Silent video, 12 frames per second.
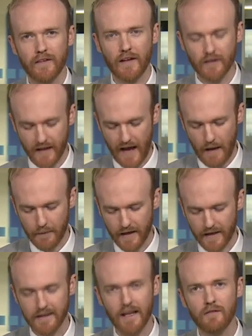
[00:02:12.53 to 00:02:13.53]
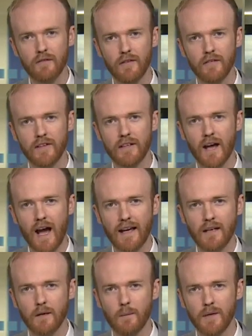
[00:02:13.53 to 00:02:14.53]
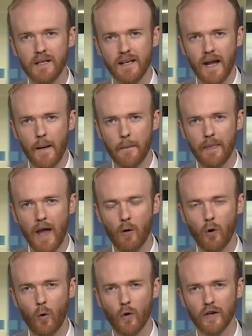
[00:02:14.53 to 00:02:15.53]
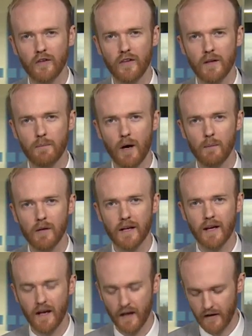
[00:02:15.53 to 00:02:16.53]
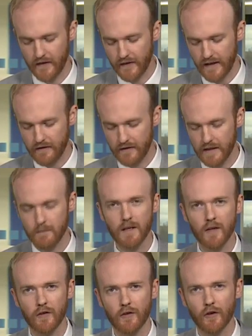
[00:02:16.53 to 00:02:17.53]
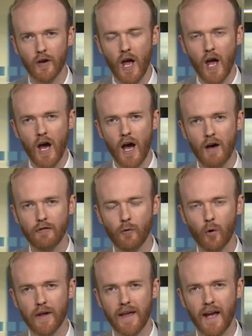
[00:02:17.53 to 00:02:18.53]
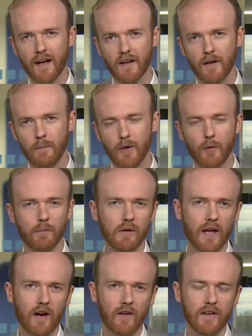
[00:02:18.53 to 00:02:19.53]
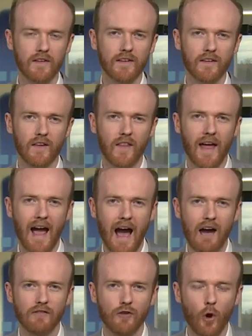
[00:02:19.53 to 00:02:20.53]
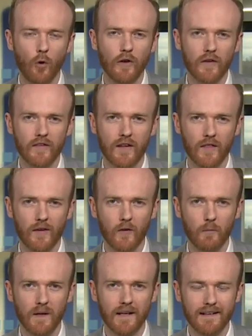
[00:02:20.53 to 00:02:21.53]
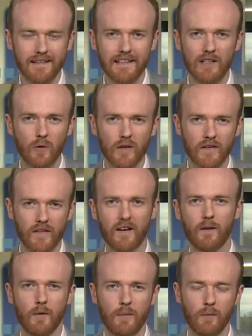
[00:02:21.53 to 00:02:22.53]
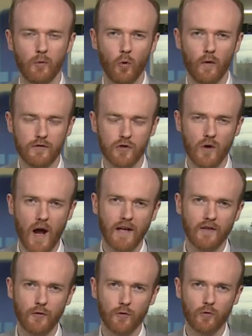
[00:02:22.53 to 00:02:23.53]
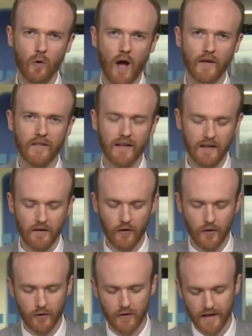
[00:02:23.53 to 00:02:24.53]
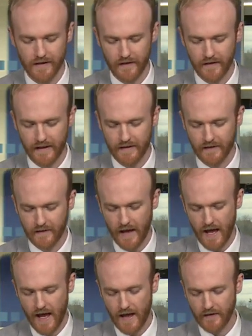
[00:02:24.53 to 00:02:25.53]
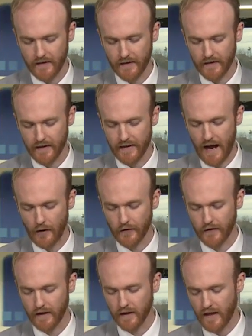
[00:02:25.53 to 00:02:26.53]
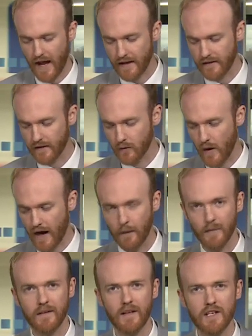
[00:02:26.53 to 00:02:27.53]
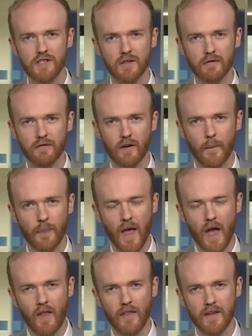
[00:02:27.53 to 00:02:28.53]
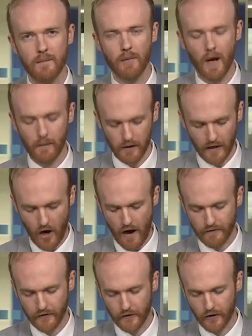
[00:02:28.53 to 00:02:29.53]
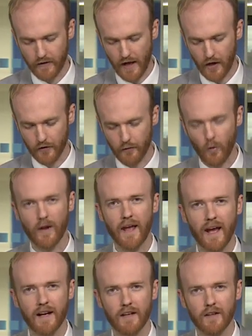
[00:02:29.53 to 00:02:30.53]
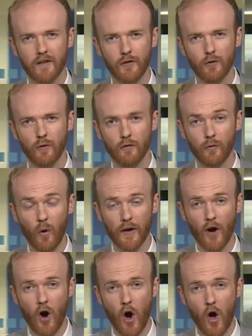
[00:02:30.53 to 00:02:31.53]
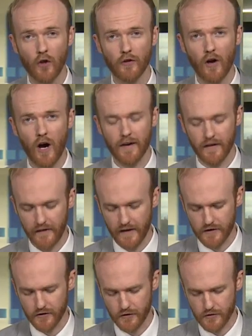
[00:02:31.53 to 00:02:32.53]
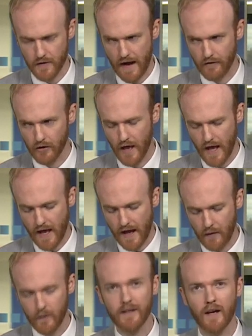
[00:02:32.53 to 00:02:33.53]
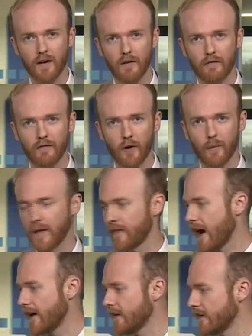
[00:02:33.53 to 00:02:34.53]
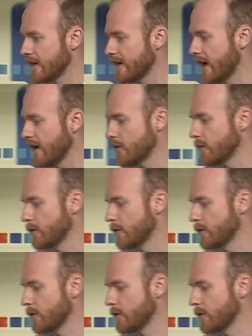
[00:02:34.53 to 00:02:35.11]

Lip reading: That's going to happen at 11:59 p.m. Now, according to the Public Safety Minister for Canada, Bill Blair, he says that they have noticed that there's been a decrease in the number of people who have tried to cross into the United States since announcing that recommendation from the Public Officer of Health for Canada to avoid all non-essential travel, and we can confirm that that is the case.